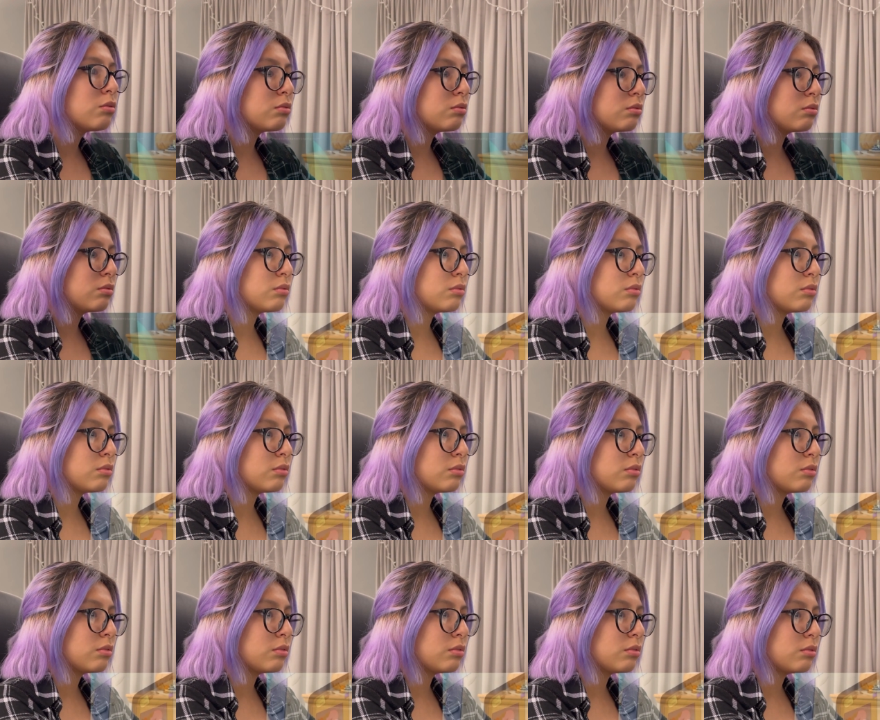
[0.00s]

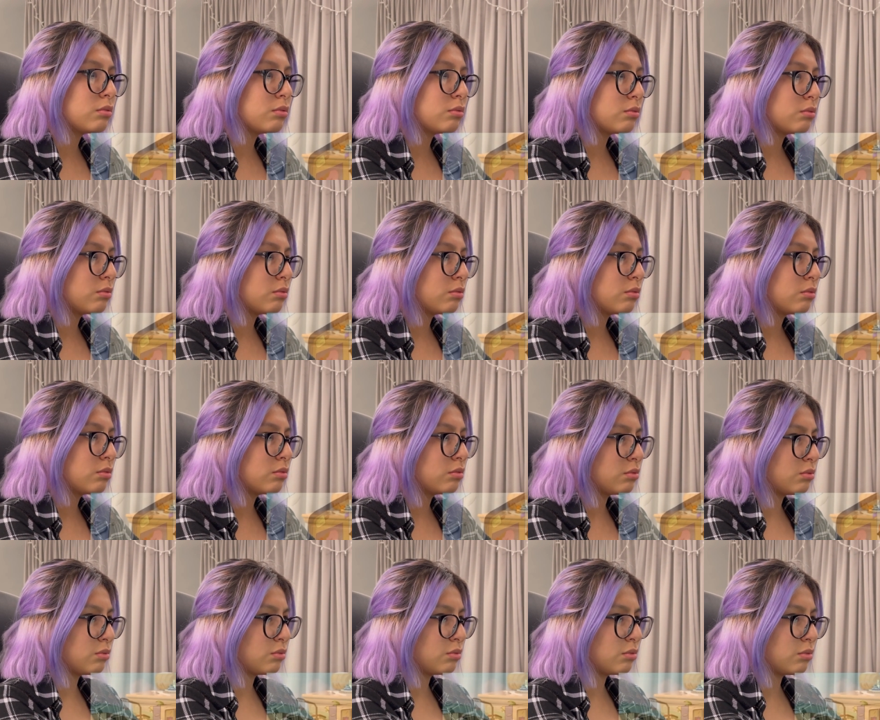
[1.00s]

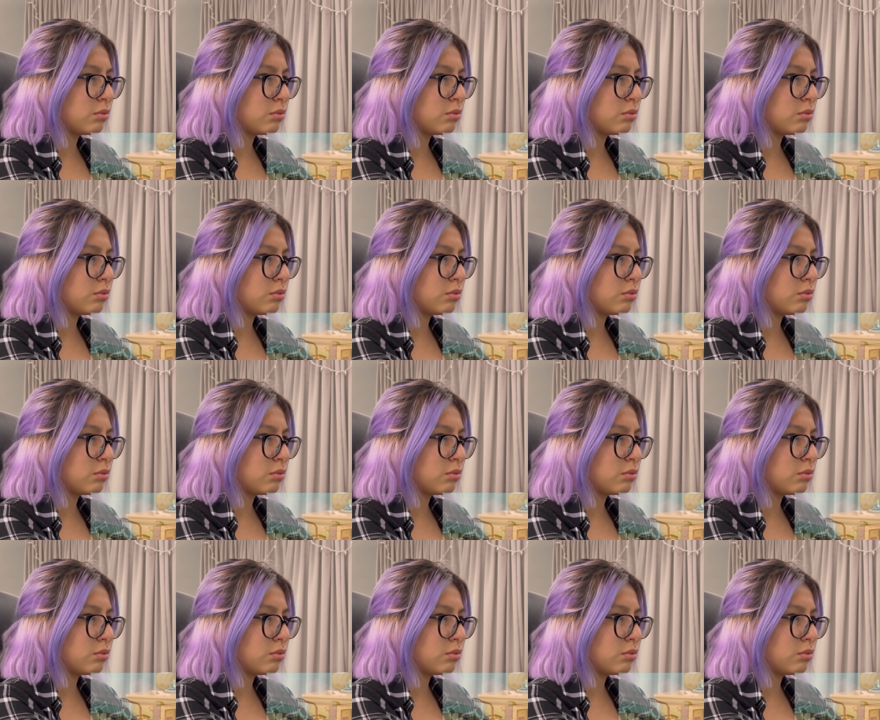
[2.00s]
No one is speaking in this clip.